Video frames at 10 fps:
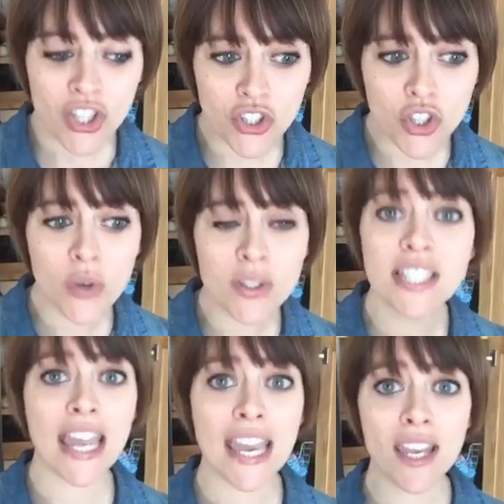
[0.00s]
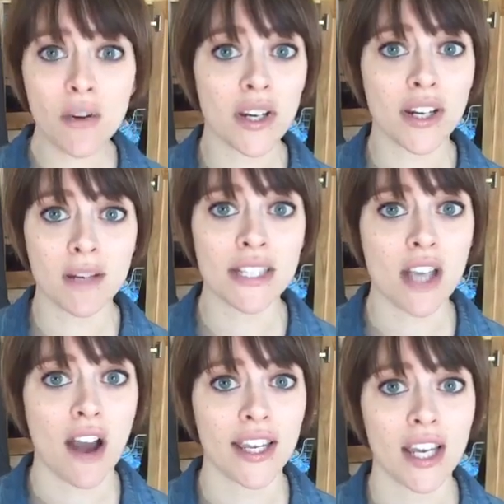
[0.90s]
So today we are going to be
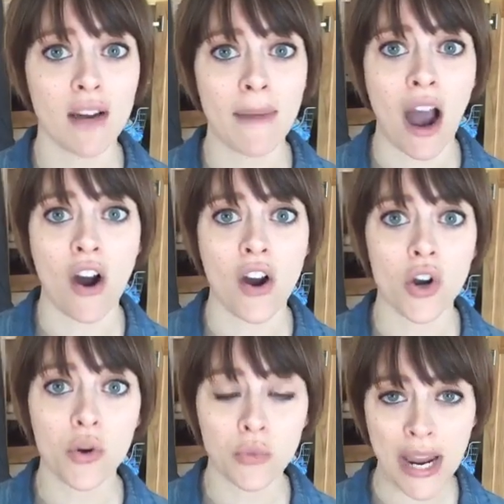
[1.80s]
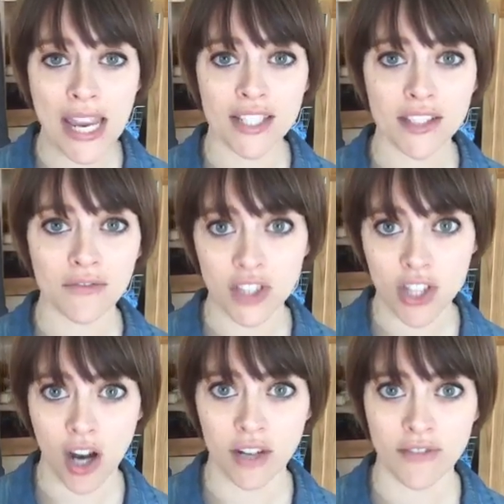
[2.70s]
talking about great
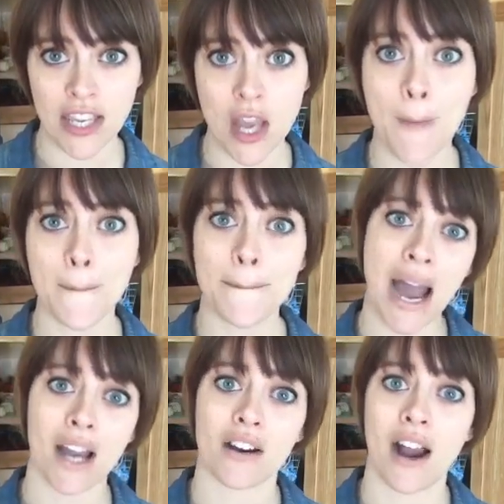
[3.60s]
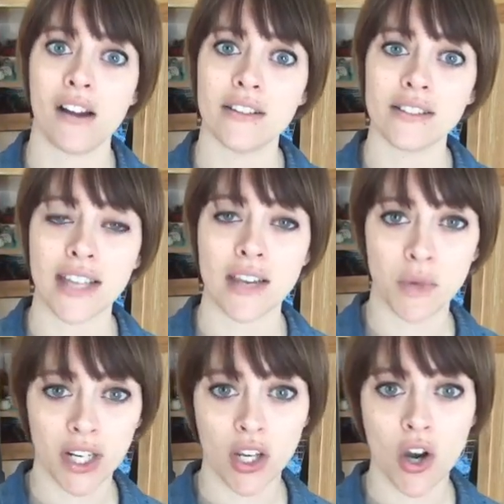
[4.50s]
photography backgrounds, and
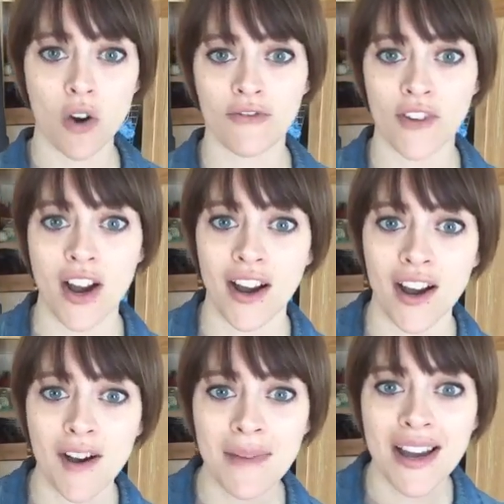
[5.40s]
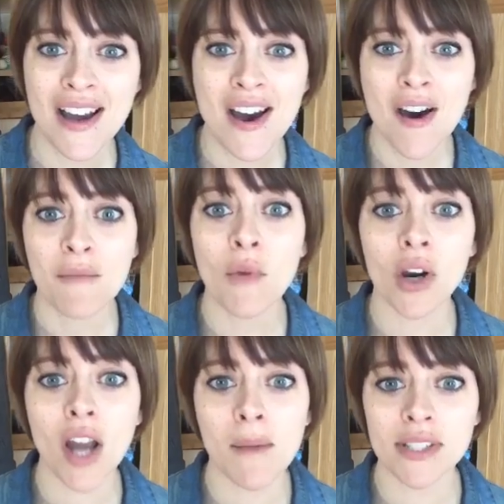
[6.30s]
we're going to go from
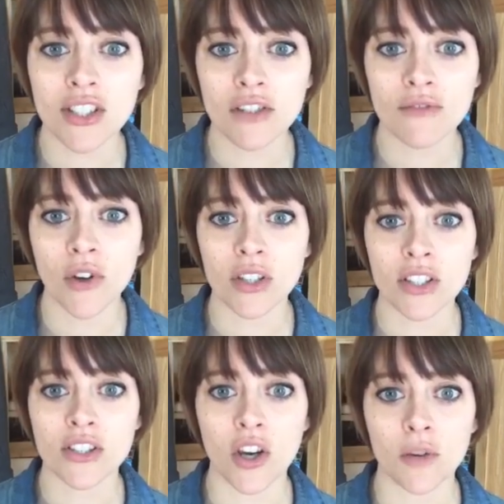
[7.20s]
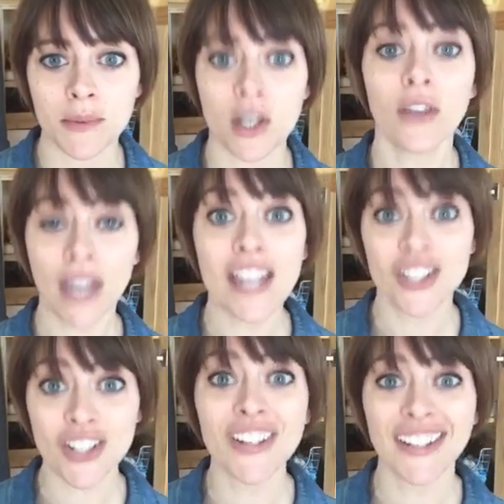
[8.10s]
more composition focused scopes. Okay,
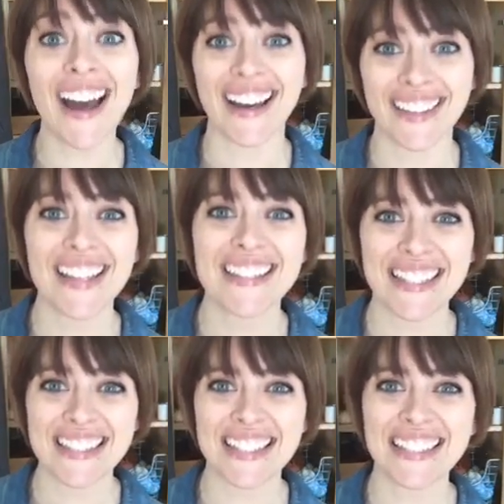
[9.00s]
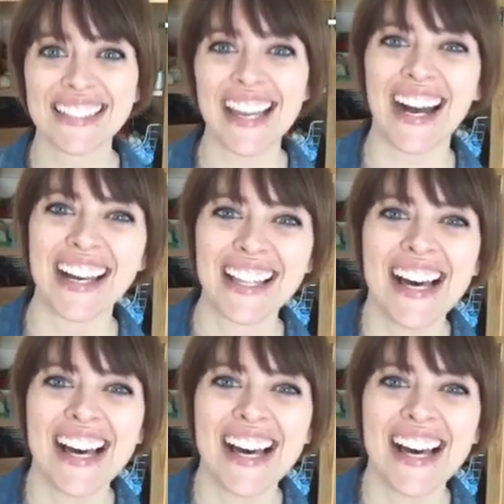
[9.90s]
sure, yeah, that's easy, yeah.